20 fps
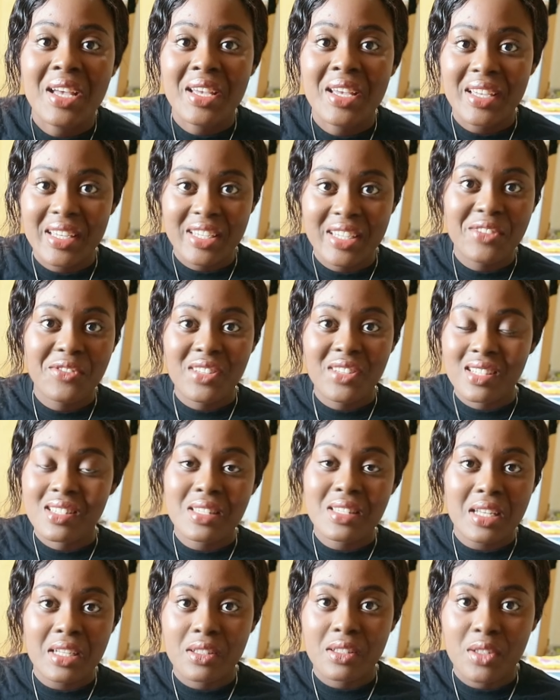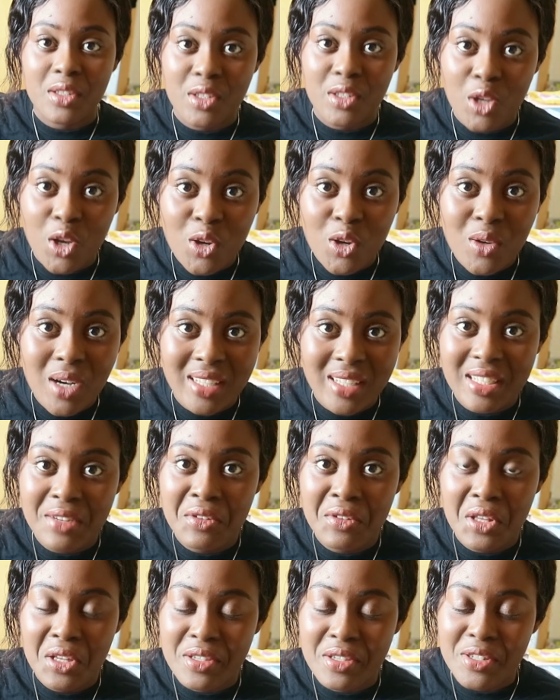If they said no and
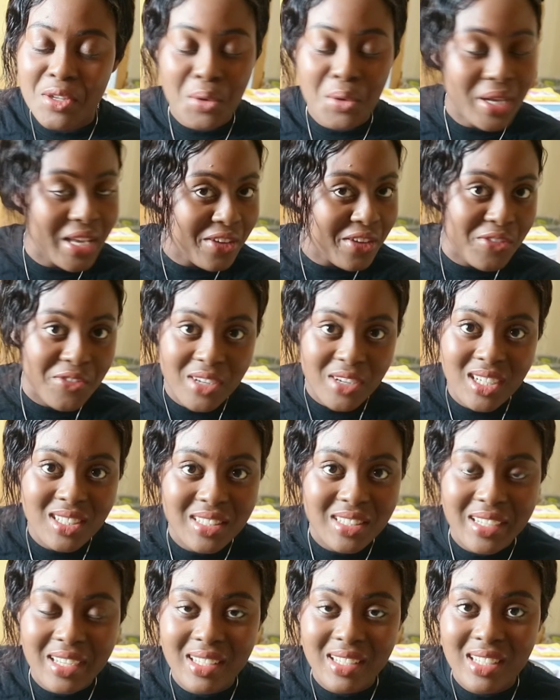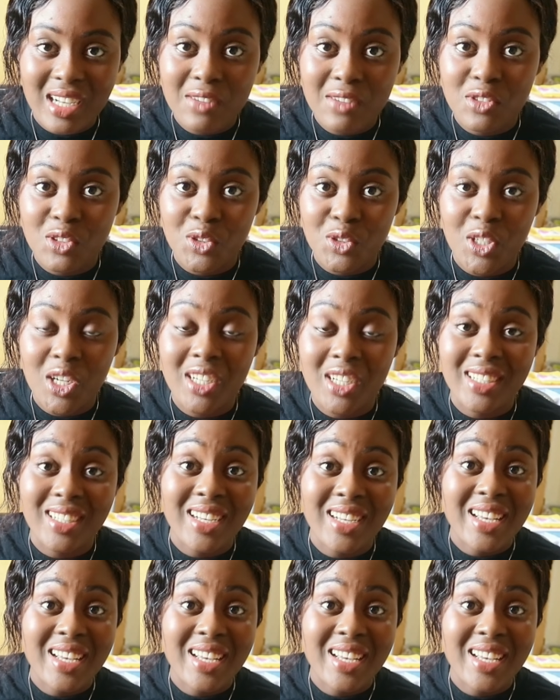everything is okay, fine, they can have the drug.